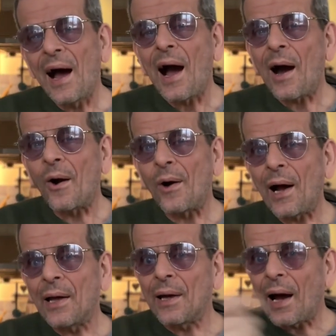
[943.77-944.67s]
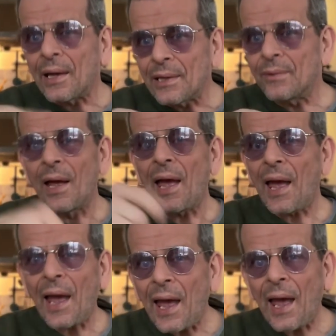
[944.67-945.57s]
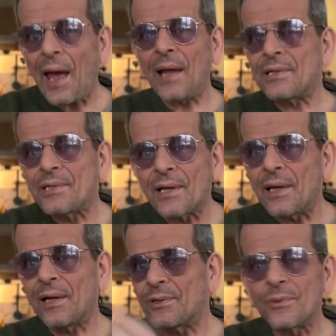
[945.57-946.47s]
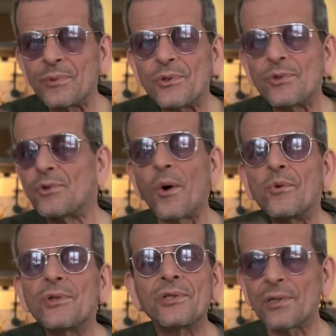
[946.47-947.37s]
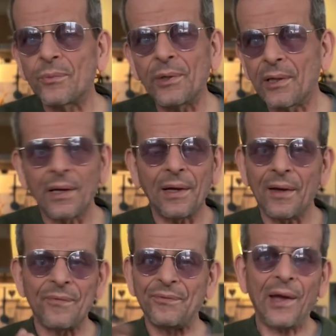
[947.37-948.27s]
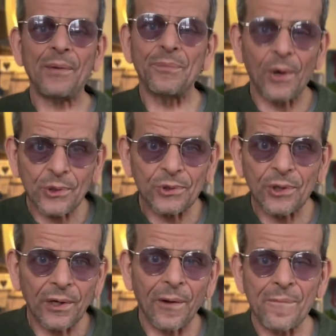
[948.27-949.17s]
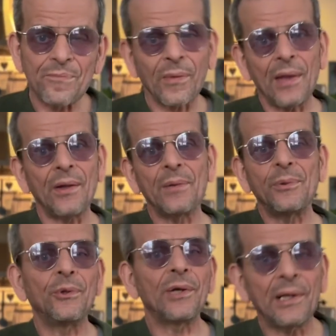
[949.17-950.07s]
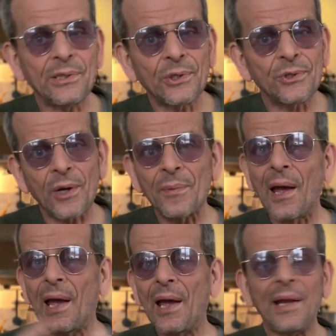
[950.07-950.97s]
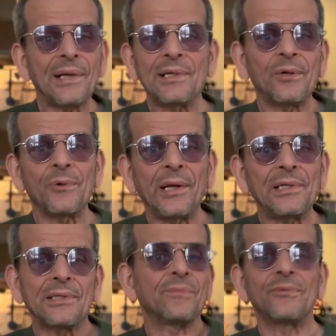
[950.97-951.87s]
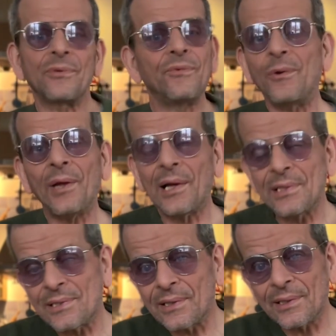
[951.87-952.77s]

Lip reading: how I add some strokes with a fan brush, and then I put the glaze on top. It actually creates some very nice